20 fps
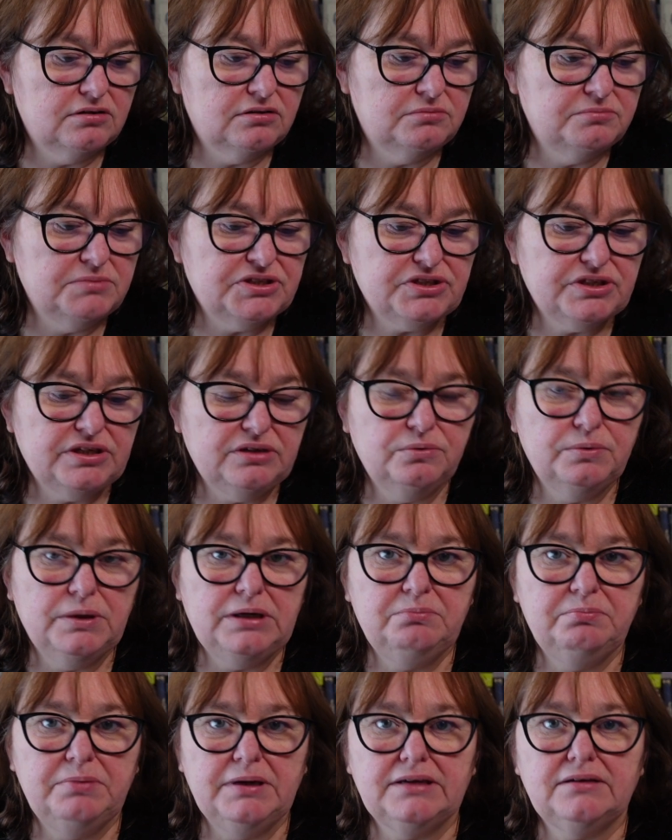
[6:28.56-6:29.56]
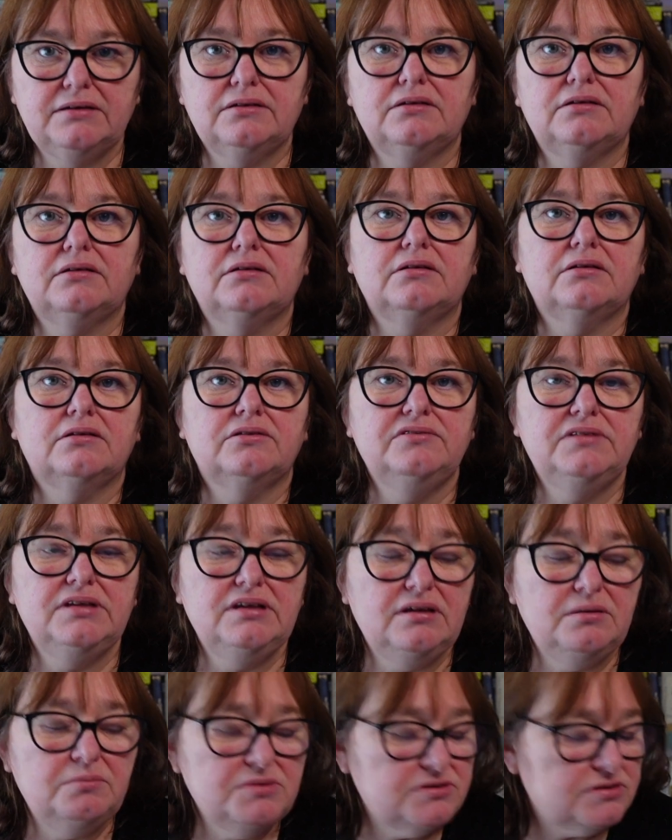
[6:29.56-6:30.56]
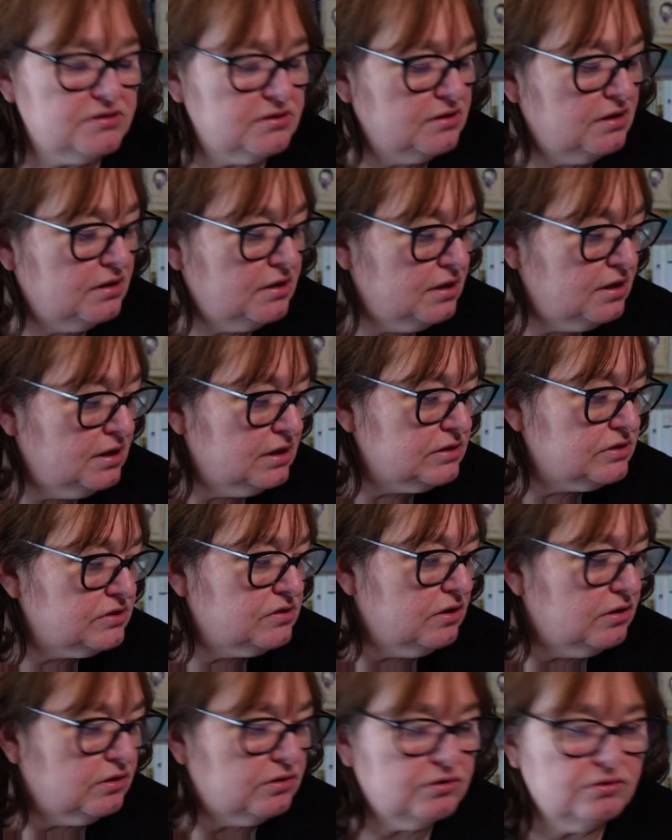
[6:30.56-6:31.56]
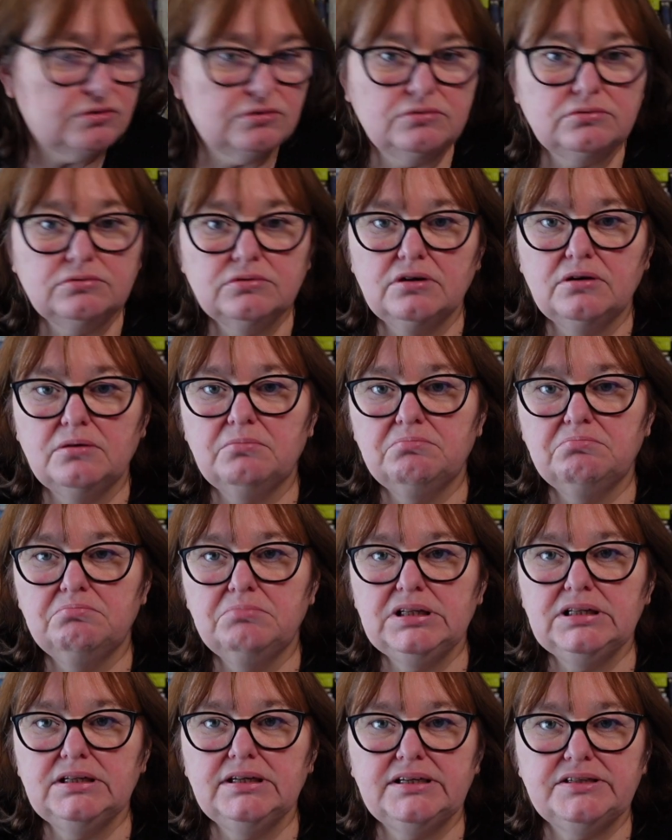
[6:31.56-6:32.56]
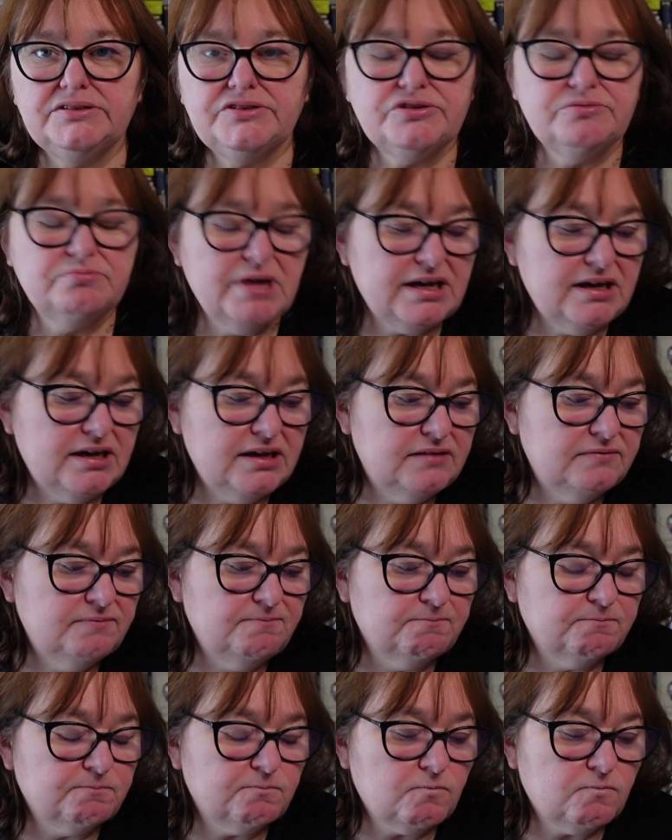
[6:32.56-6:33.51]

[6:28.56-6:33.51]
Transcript: Michel Houellebecq themes. So, a middle-aged man,